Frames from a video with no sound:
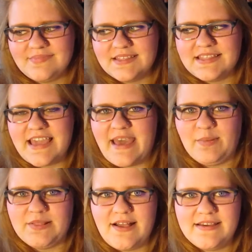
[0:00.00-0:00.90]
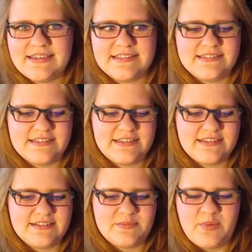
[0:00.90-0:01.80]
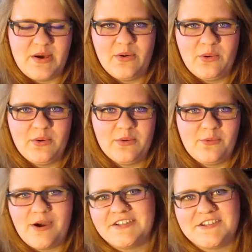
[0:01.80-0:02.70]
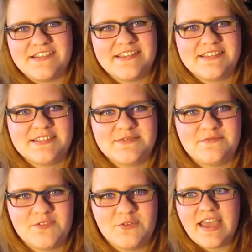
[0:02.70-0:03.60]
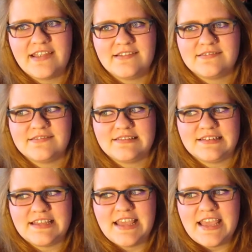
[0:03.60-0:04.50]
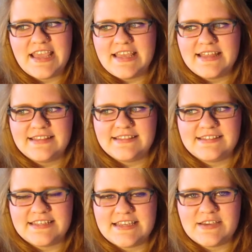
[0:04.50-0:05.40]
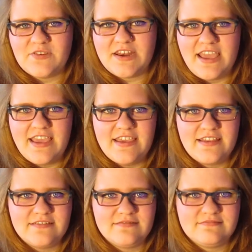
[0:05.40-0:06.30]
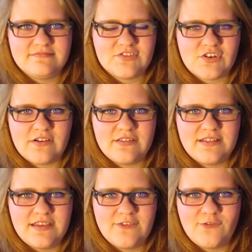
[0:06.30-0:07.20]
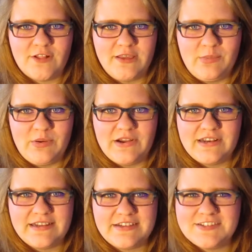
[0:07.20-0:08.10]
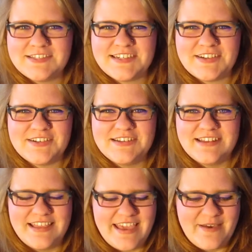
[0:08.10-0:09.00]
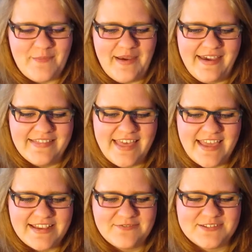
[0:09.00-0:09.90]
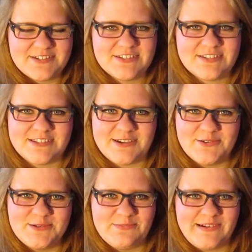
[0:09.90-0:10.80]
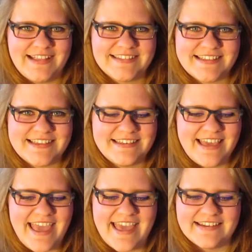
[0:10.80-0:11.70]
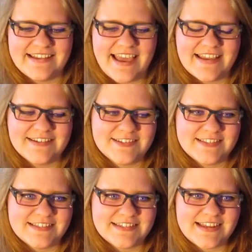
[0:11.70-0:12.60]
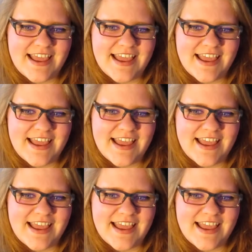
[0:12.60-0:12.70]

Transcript: the epilogue is Bo watching his funeral and seeing Renee and Charlie like falling apart, and I just couldn't get behind that. It was just so depressing, and I just,